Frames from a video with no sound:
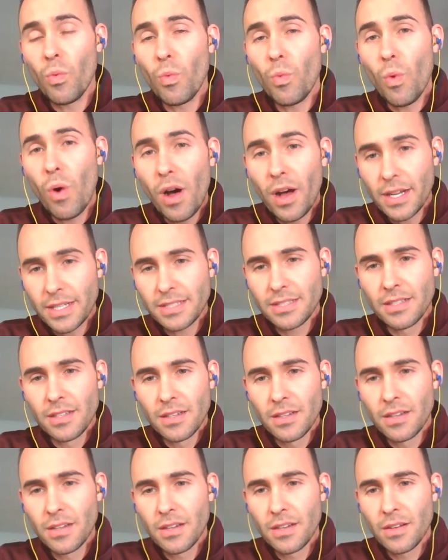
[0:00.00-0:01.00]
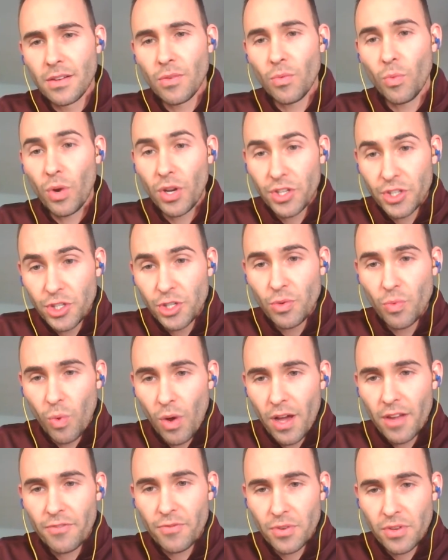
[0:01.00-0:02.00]
want what you
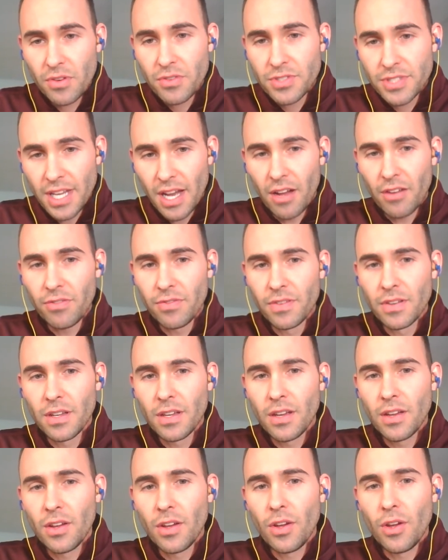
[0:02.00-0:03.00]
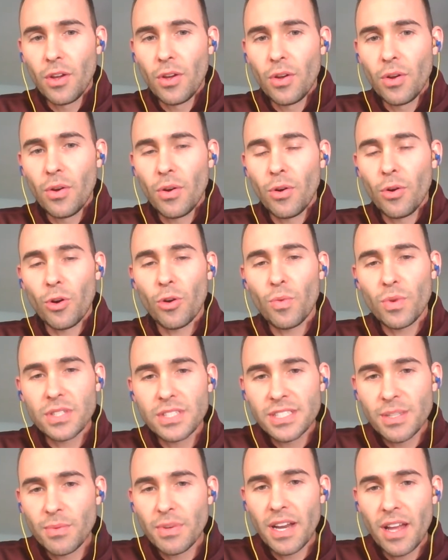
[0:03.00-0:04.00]
want for yourself or what
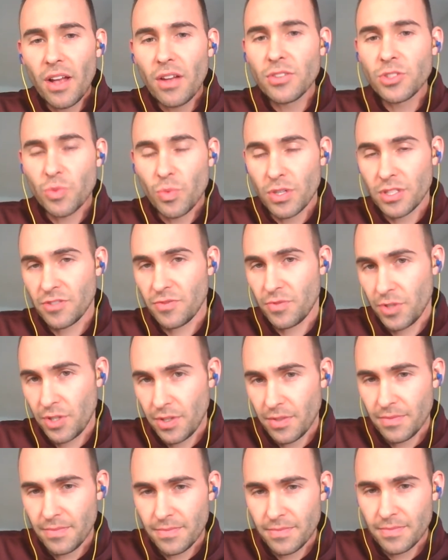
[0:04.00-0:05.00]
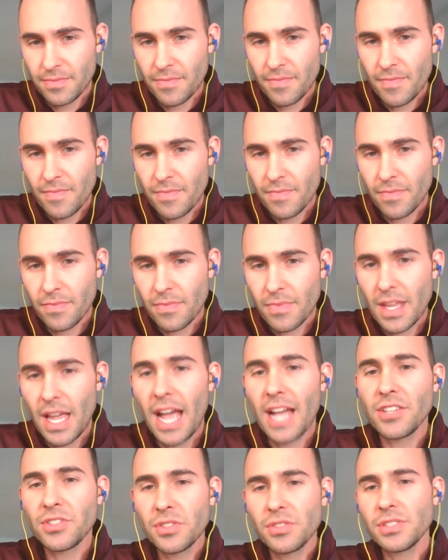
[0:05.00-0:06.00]
someone else wants for you.
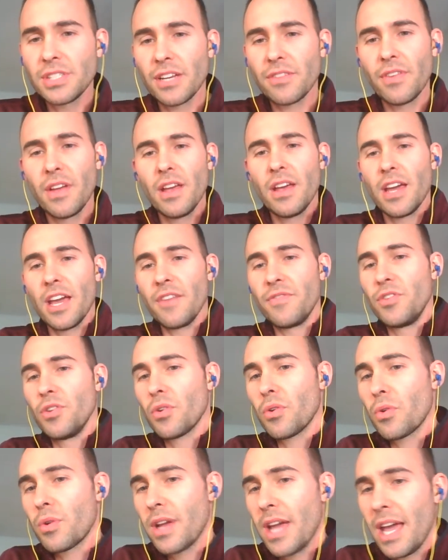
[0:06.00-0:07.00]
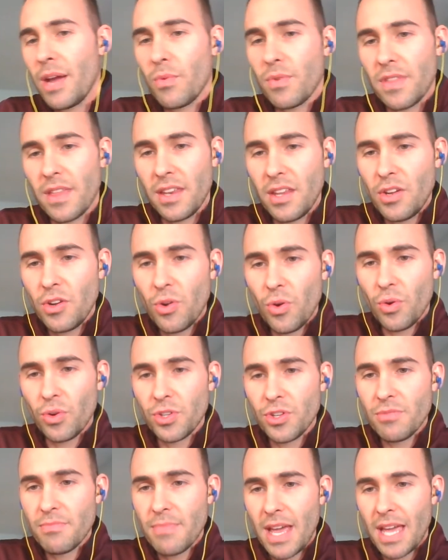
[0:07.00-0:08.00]
Ask yourself if you're okay with any goal
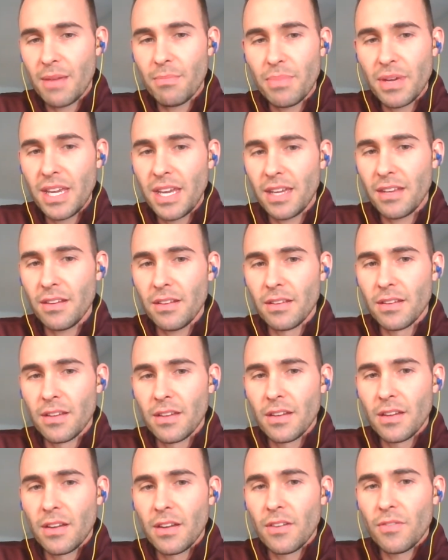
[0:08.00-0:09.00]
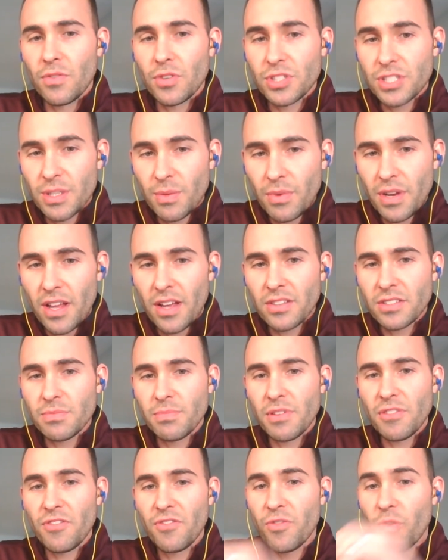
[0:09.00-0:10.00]
you make being for someone else
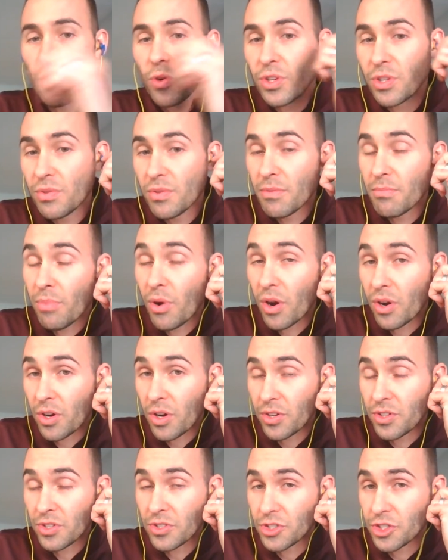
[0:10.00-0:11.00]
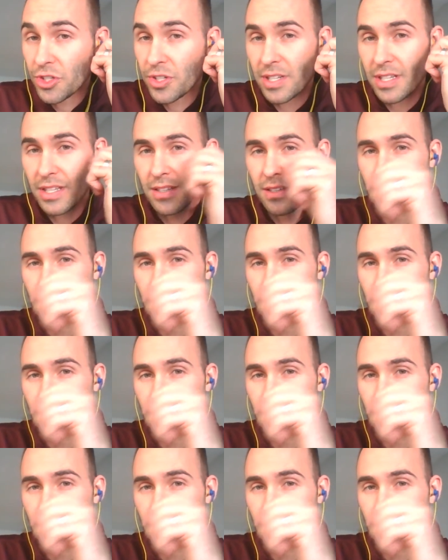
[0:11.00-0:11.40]
before you embark on your journey.